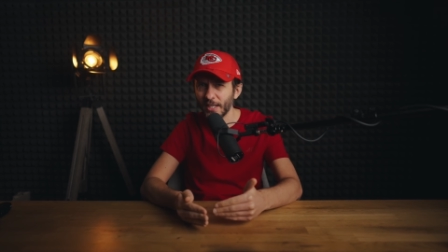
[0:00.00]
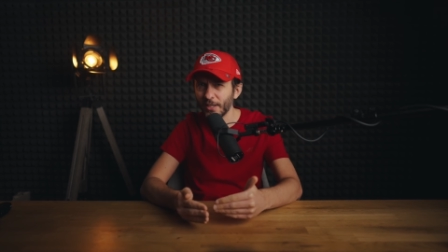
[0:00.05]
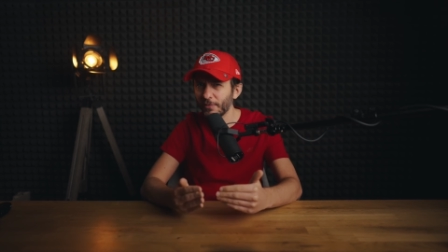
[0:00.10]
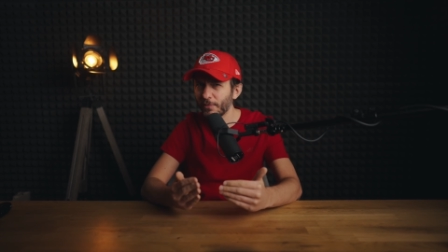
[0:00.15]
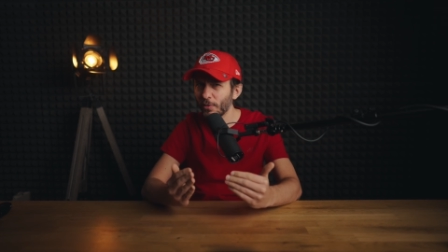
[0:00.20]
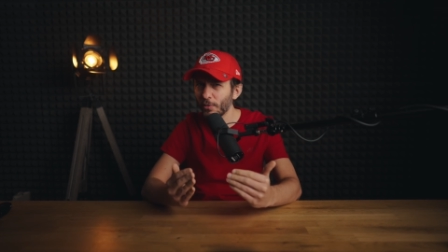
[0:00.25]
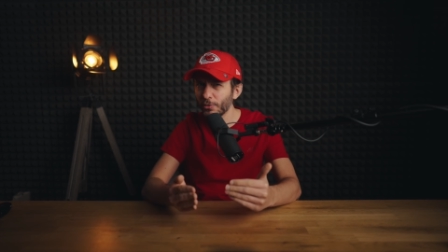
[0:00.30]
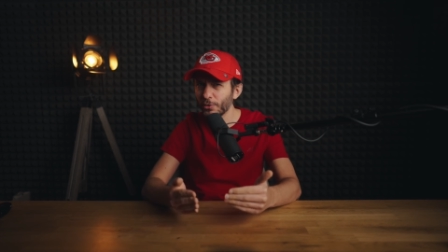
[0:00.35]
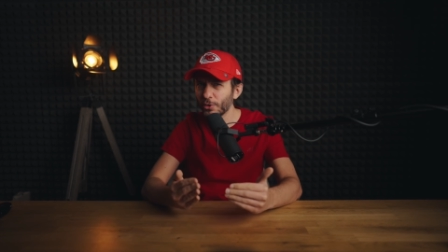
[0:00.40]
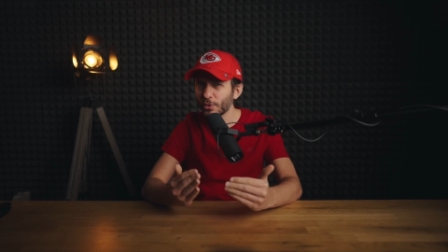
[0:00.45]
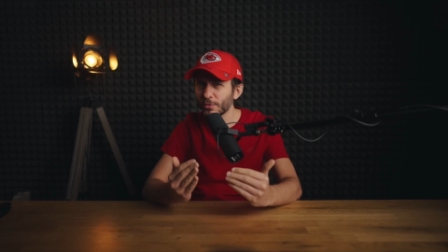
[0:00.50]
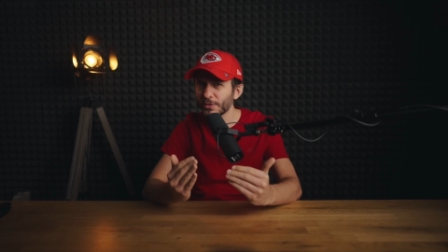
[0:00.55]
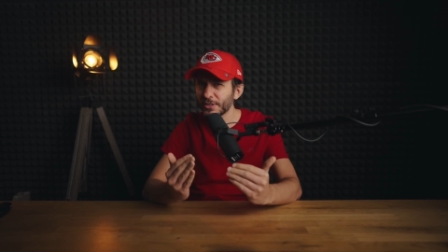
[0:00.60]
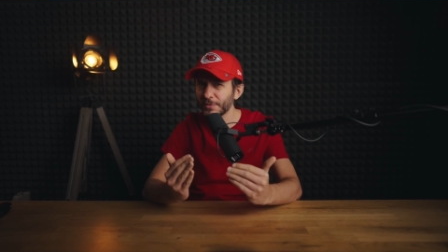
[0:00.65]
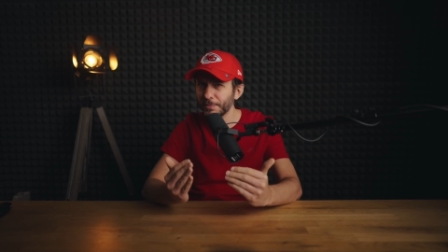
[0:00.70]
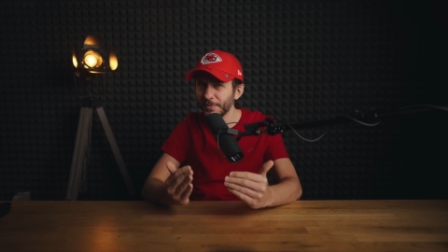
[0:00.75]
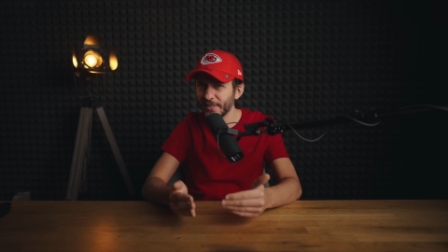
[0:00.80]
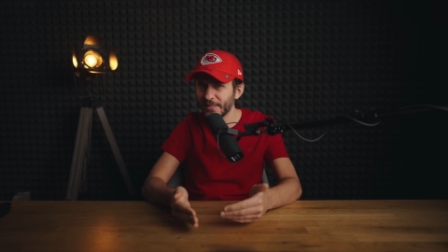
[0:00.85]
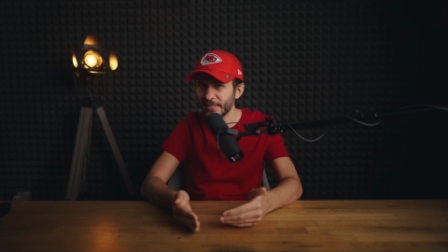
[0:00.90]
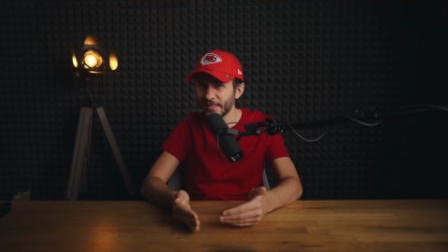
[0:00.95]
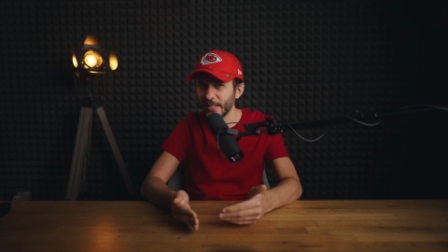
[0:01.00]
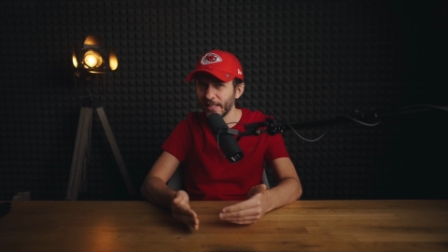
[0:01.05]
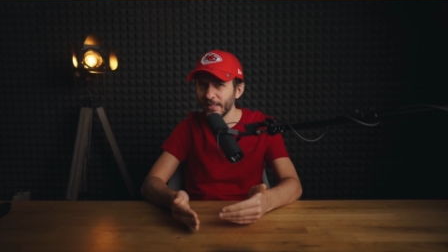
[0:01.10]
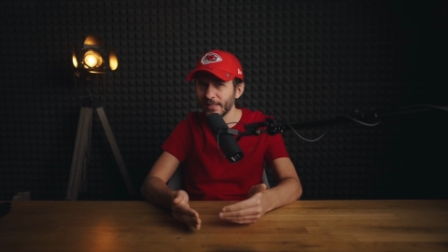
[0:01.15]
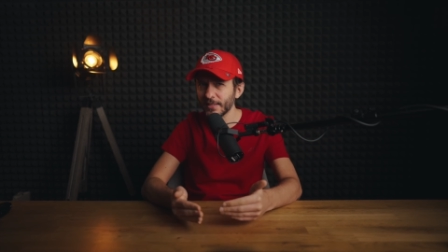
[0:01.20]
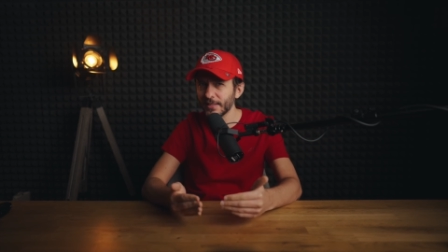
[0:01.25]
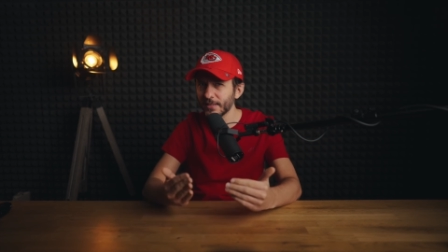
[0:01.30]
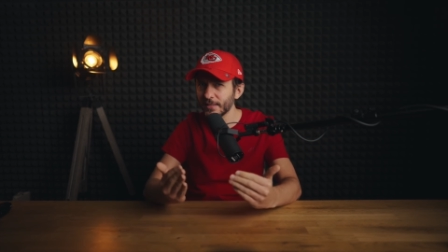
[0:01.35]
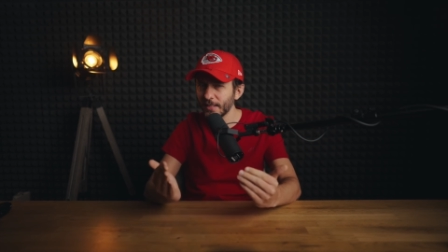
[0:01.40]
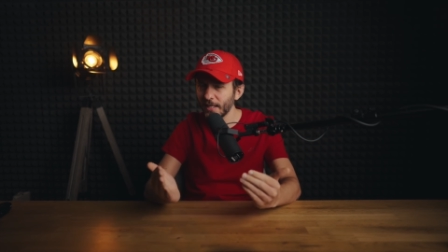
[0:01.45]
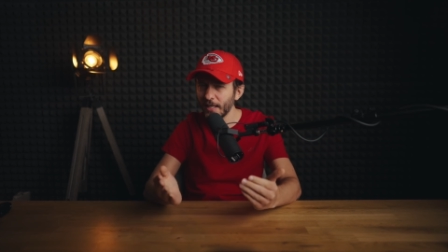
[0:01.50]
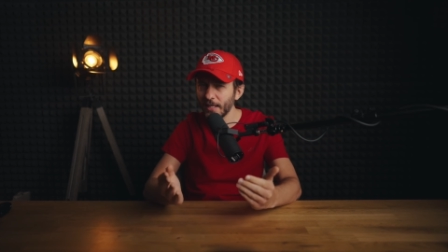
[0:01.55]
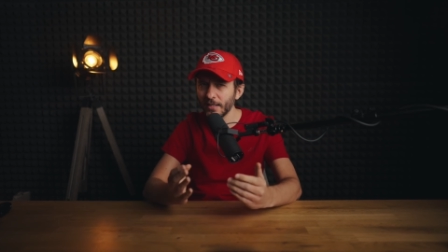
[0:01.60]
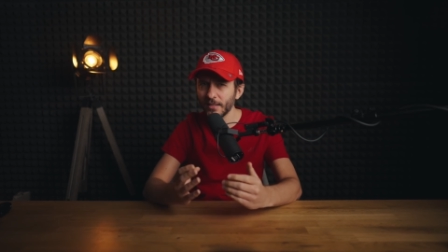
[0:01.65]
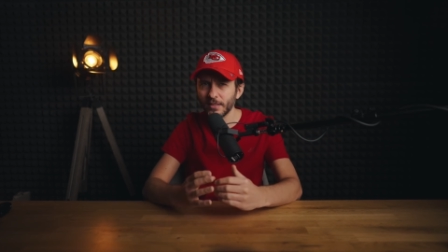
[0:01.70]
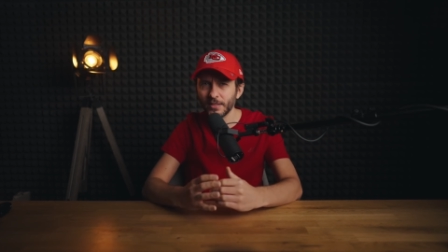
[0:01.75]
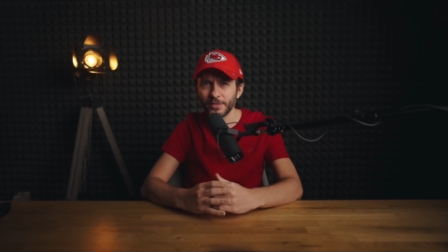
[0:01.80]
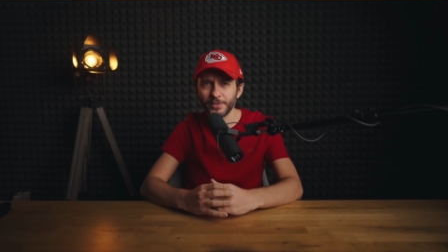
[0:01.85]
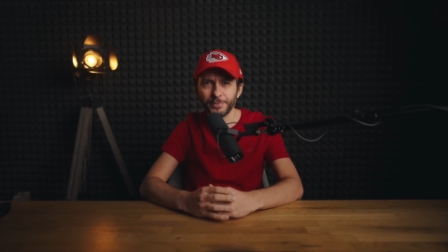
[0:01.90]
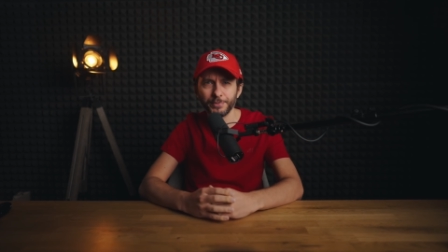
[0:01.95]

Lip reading: Avoid those mistakes and